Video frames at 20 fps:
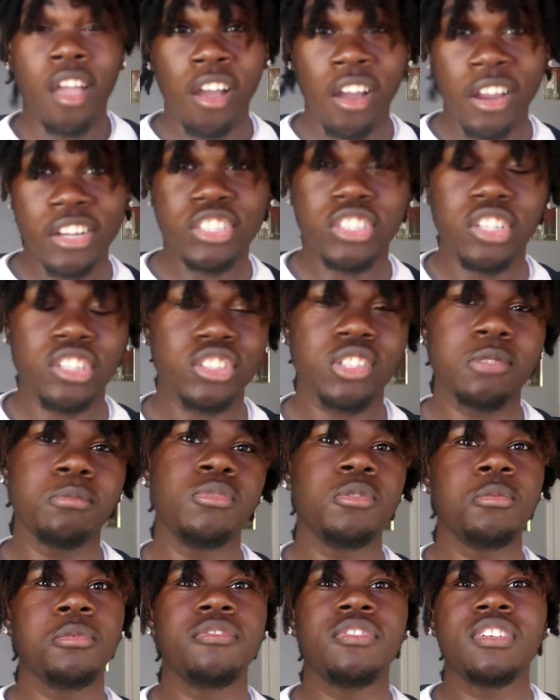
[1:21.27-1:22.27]
Alright y'all, so
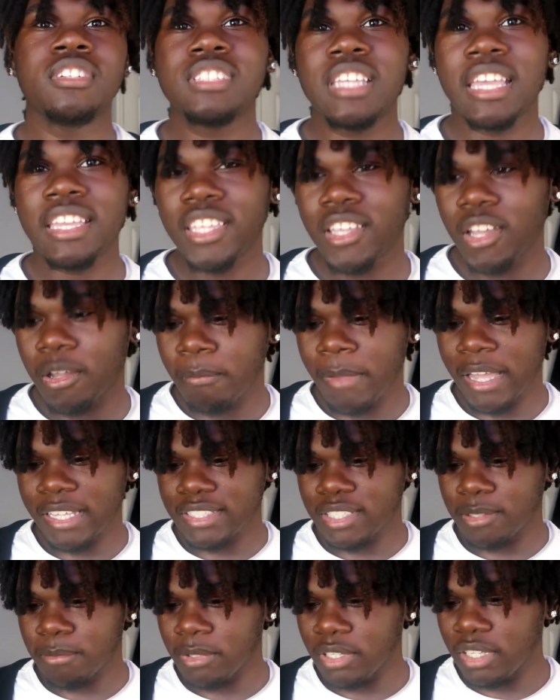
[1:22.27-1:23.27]
boom, we finna take y'all back
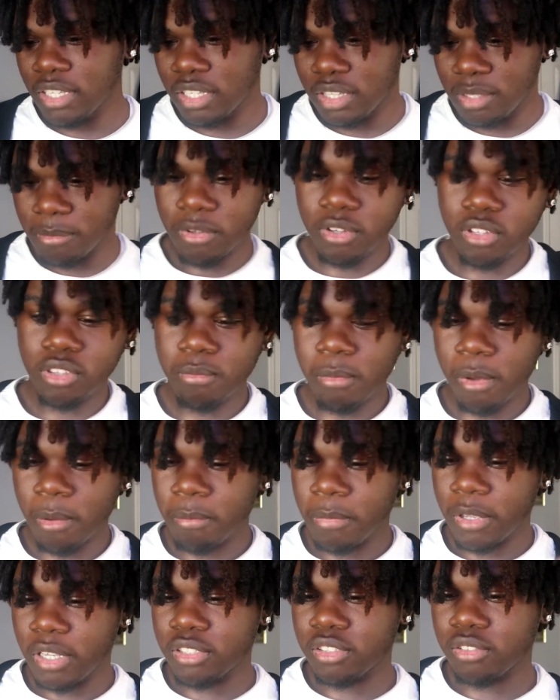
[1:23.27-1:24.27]
to the beginning. Let me go through my
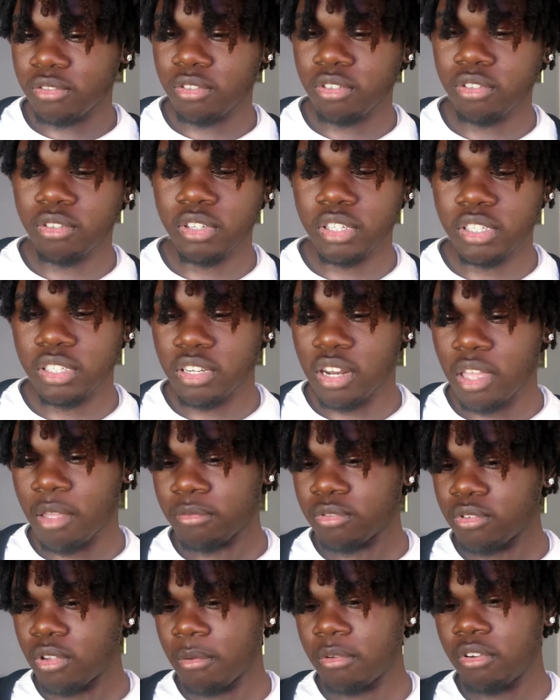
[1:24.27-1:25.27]
pictures real quick, you know,
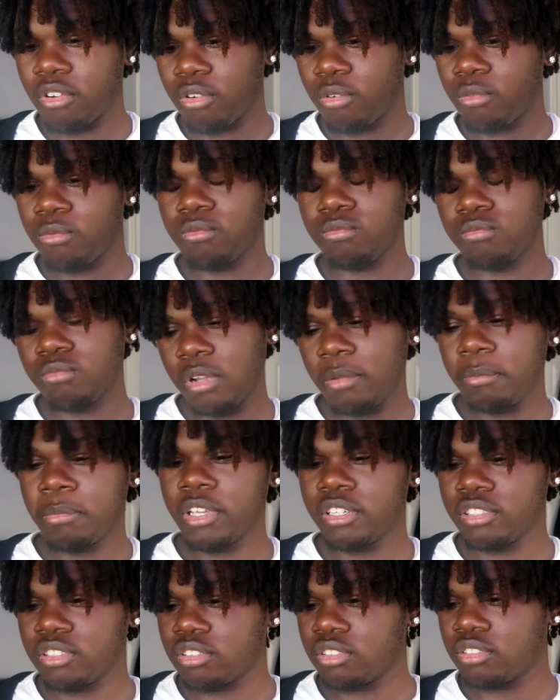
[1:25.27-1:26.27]
so I know what
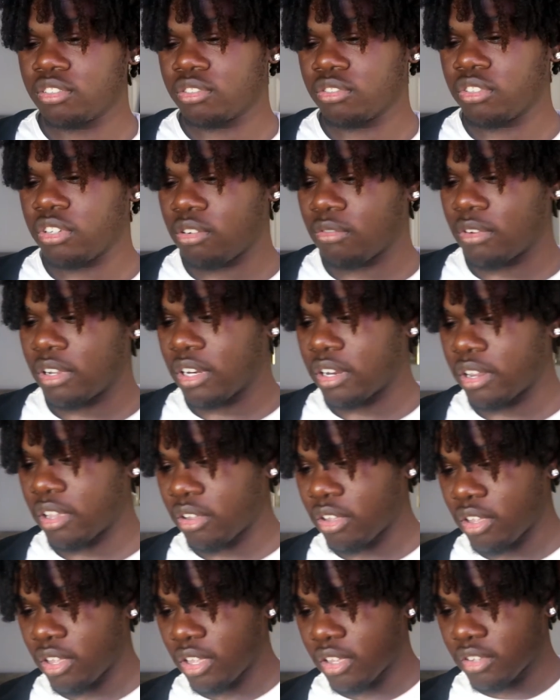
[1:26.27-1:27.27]
pictures on the screen right now.
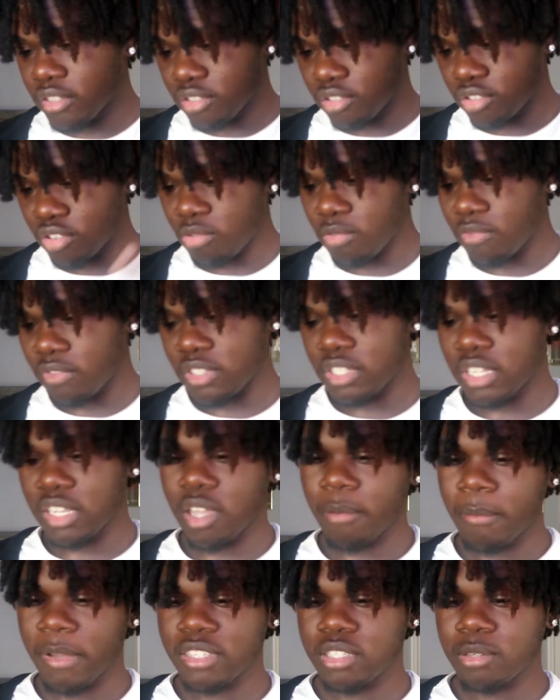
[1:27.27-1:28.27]
So we finna take
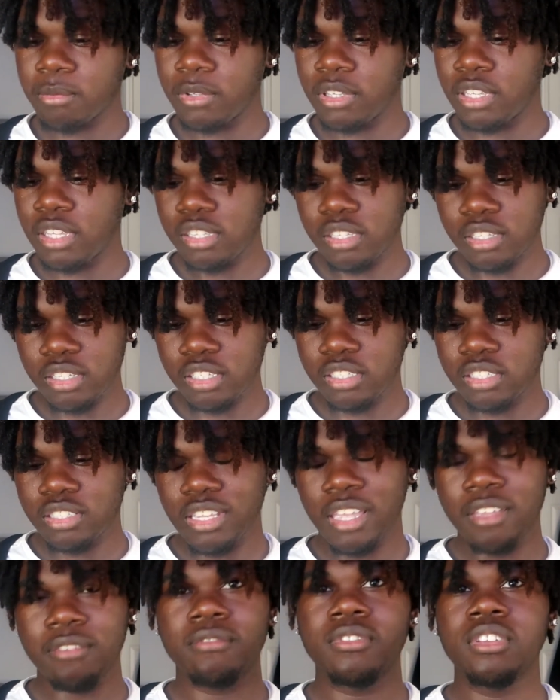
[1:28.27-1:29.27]
y'all back to the beginning. This is
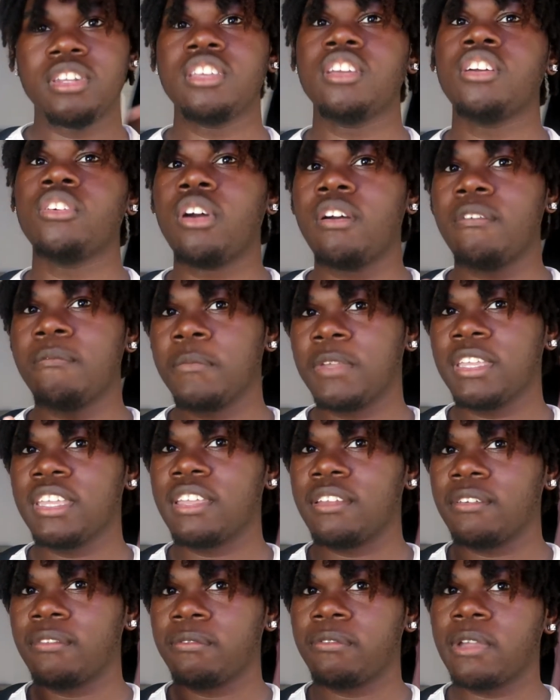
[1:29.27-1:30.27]
a video of
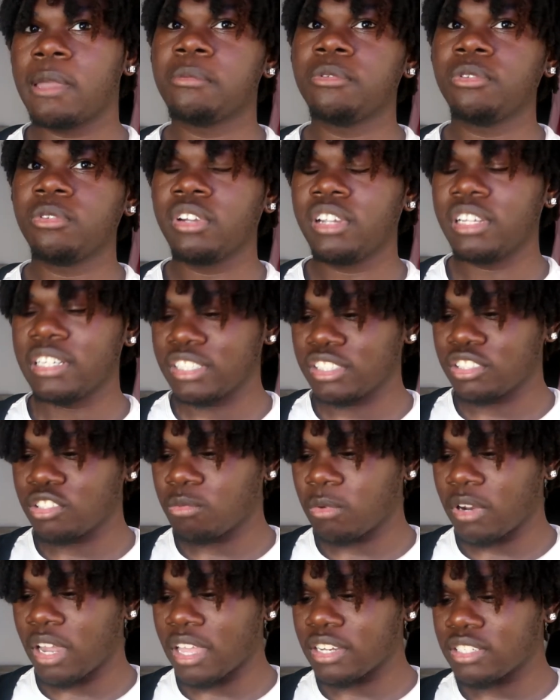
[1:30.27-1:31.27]
me in February. This is
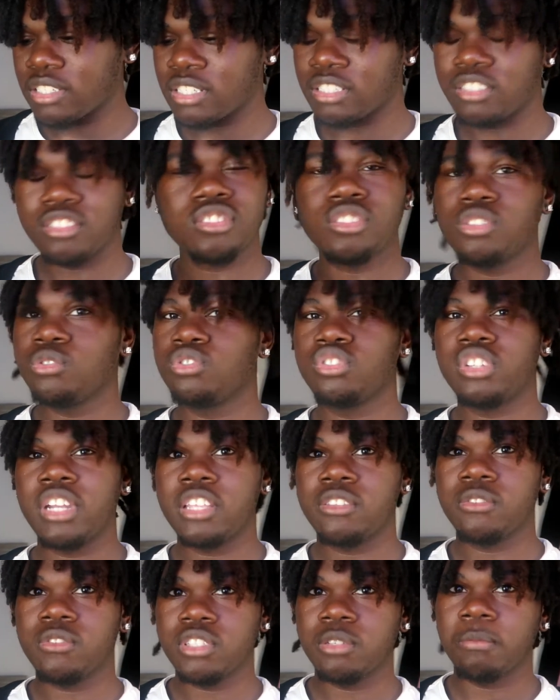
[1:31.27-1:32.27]
when I just two
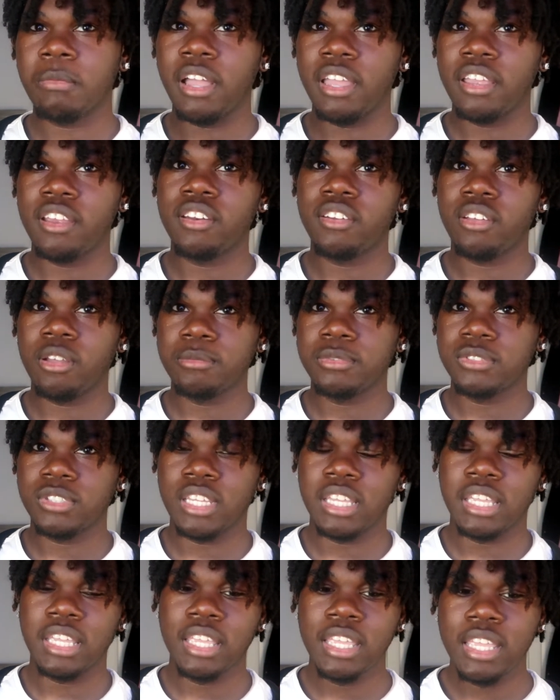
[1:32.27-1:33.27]
strand twisted my hair, you know what I'm
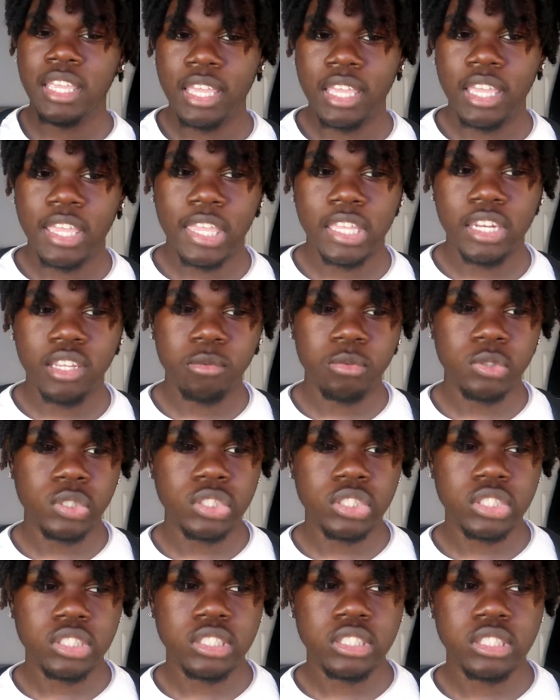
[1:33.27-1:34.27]
saying? And it
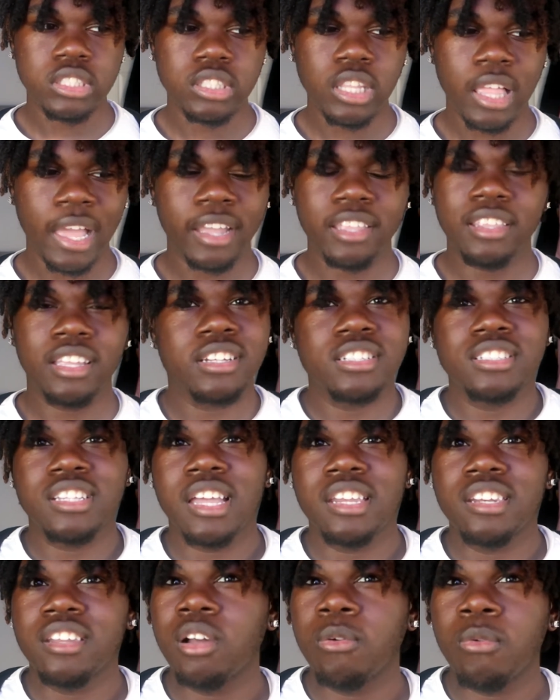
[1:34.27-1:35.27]
was like, I think I just
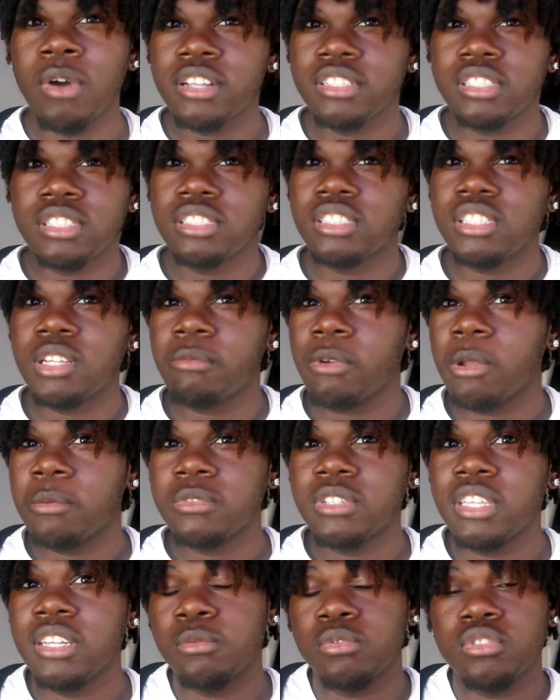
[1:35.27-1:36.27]
got done washing it or something, you know what
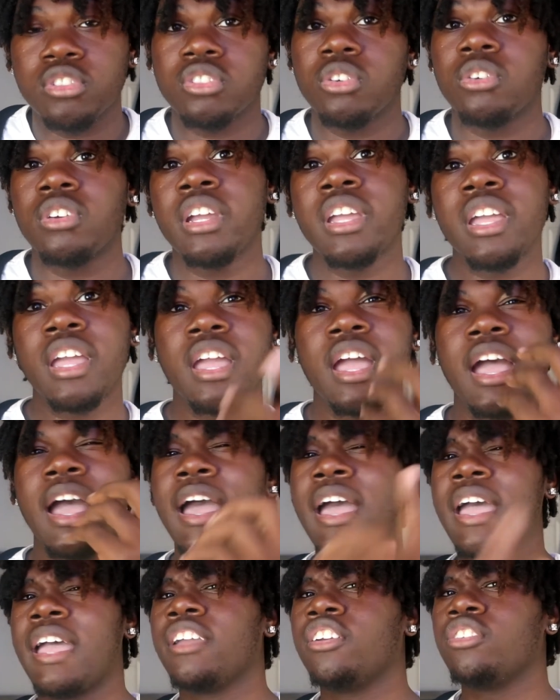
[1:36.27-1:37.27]
I'm saying? It was short. I
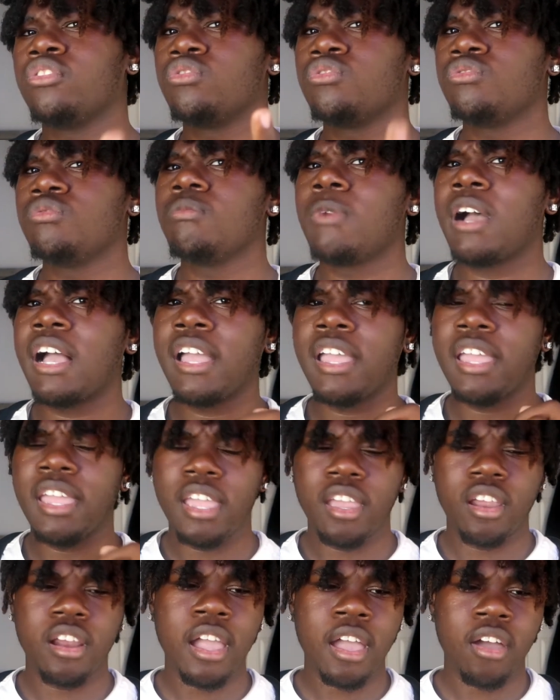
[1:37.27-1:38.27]
had grew my
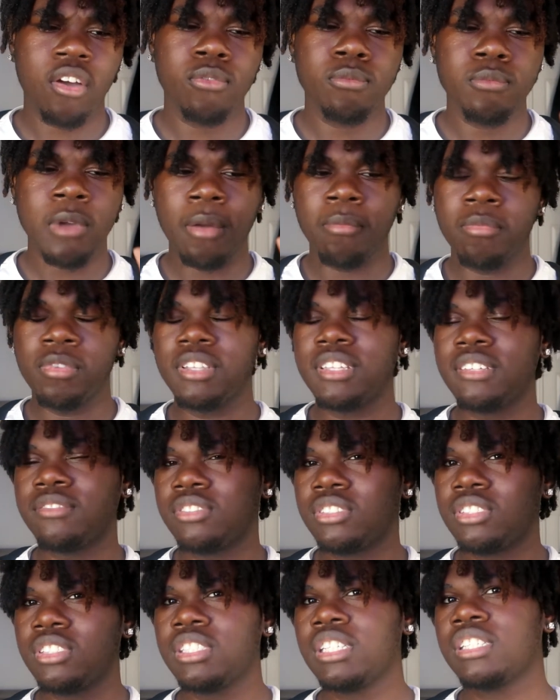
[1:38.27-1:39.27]
hair out, I believe,
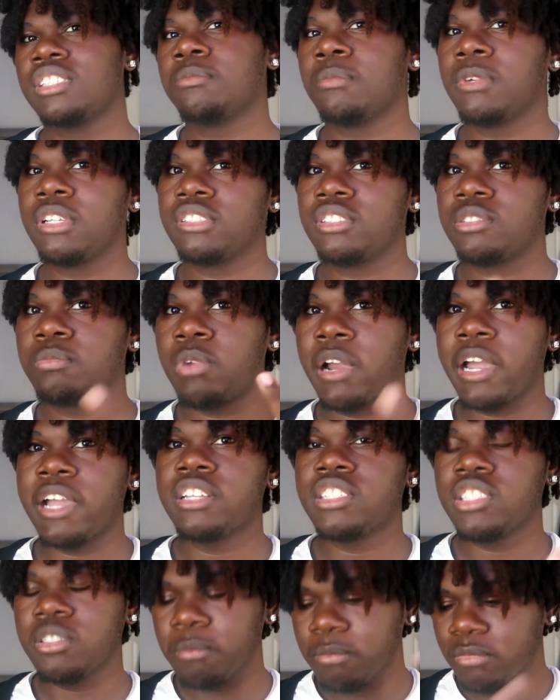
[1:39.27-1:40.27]
6 months
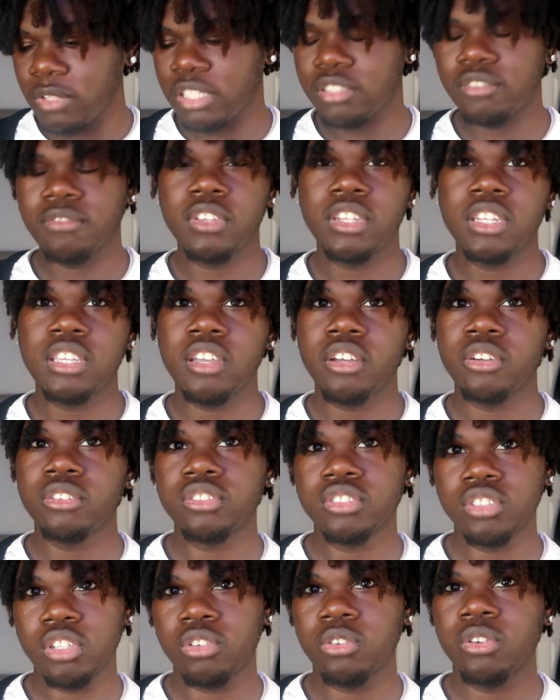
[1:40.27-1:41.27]
prior to this video.
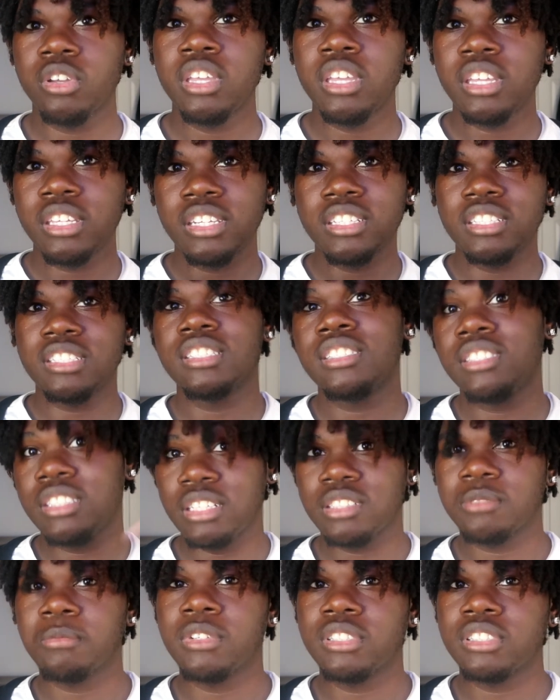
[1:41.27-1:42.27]
So this is
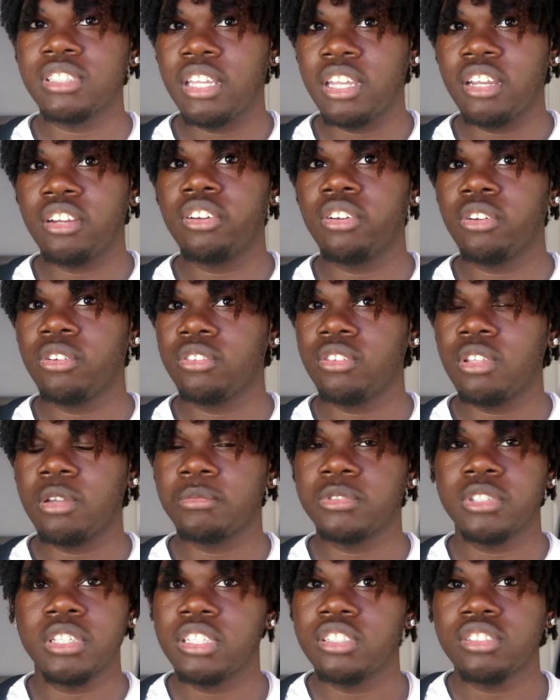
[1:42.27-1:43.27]
6 months of hair growth, you know
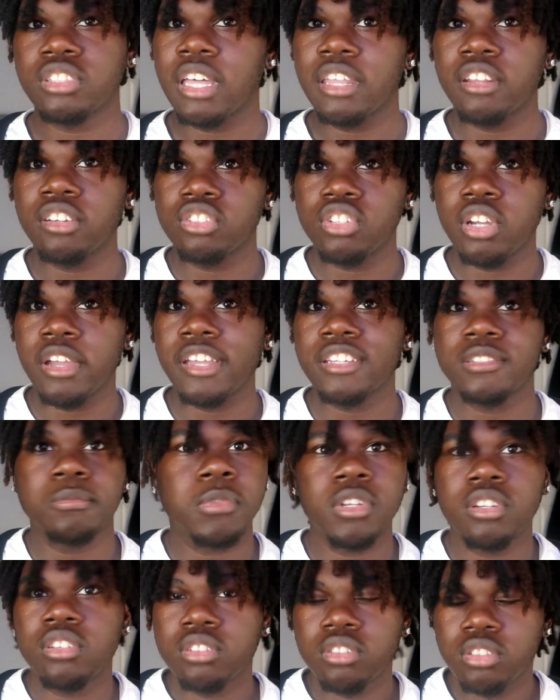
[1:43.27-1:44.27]
what I'm saying? It's kind of trash,
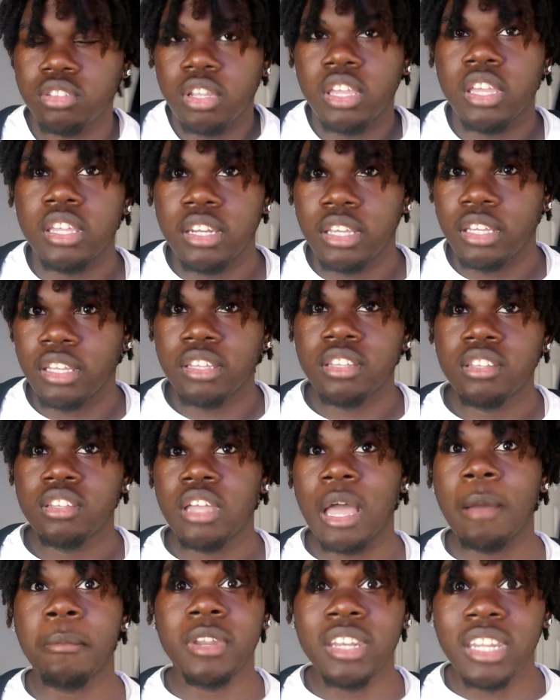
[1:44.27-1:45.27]
but hey nigga,
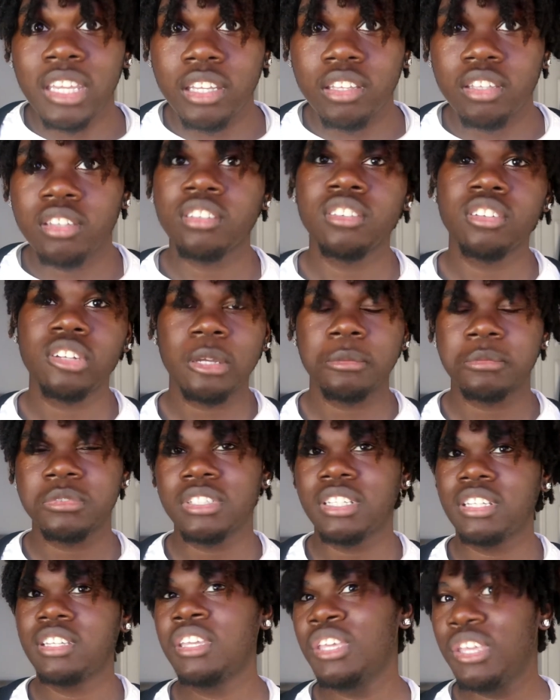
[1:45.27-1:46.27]
I'm a nigga, you know what I'm
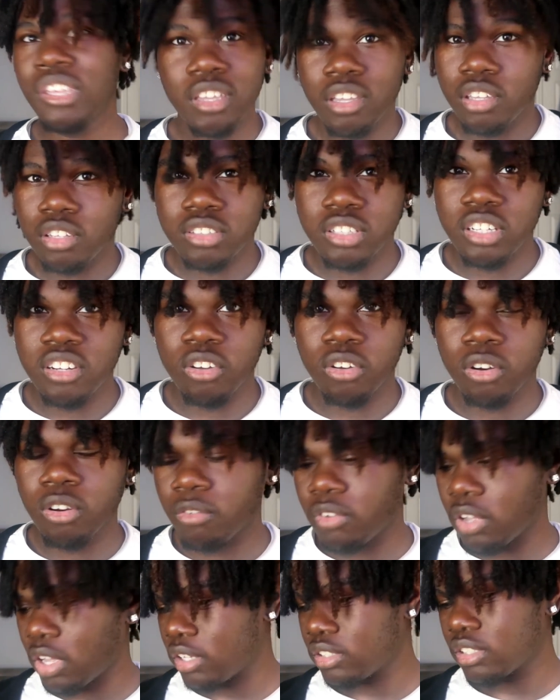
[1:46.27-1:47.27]
saying? Shit don't go
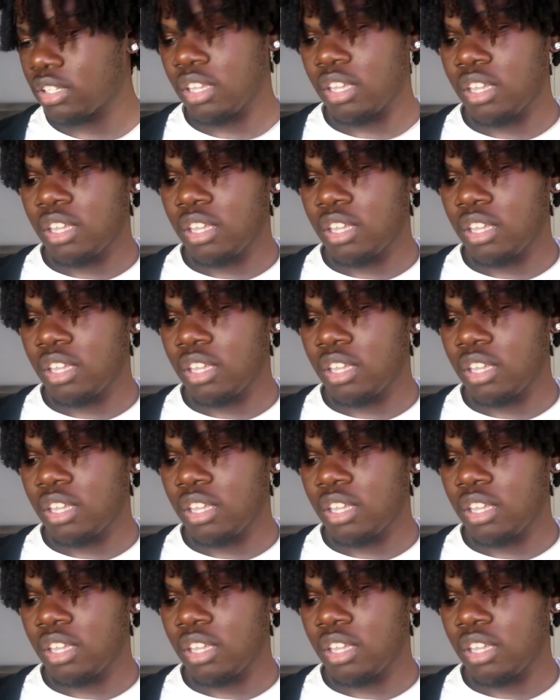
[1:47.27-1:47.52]
fast.